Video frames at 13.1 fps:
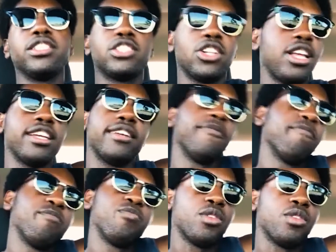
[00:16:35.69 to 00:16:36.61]
So like,
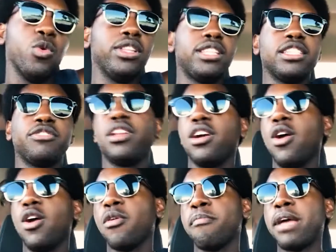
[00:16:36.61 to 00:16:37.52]
with this
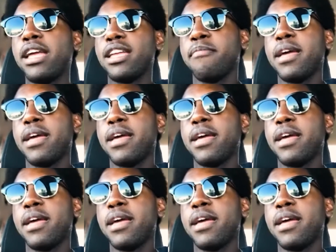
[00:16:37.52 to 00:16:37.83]
video we're making,